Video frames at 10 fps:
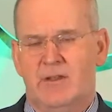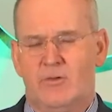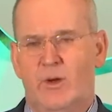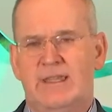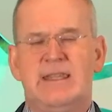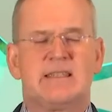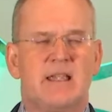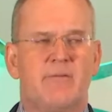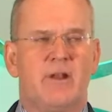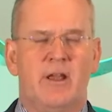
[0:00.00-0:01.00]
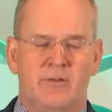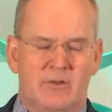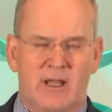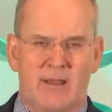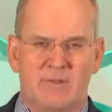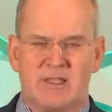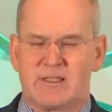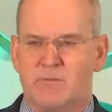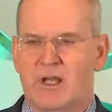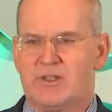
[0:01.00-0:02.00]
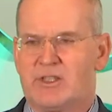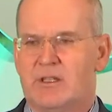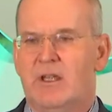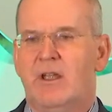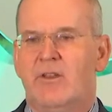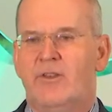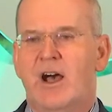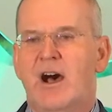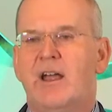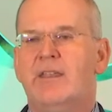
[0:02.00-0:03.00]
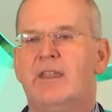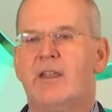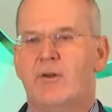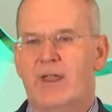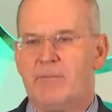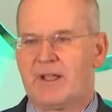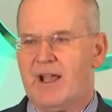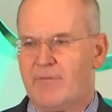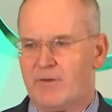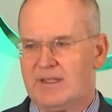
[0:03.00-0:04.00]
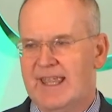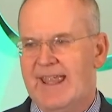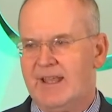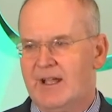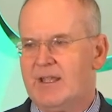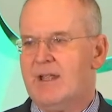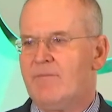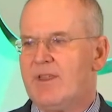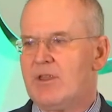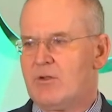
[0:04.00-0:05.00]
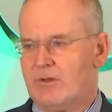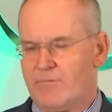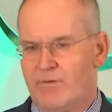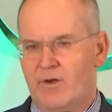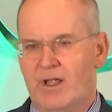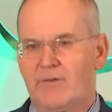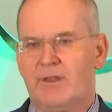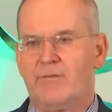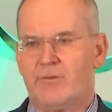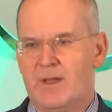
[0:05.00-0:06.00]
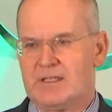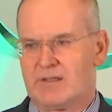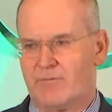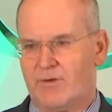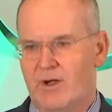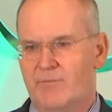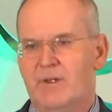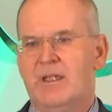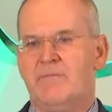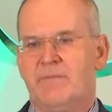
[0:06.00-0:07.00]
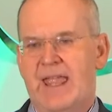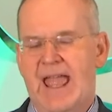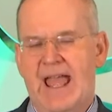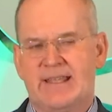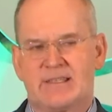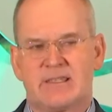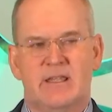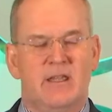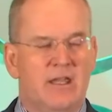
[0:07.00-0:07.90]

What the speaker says: 2,700 times as much HIPAA covered data that you could infer health information from as,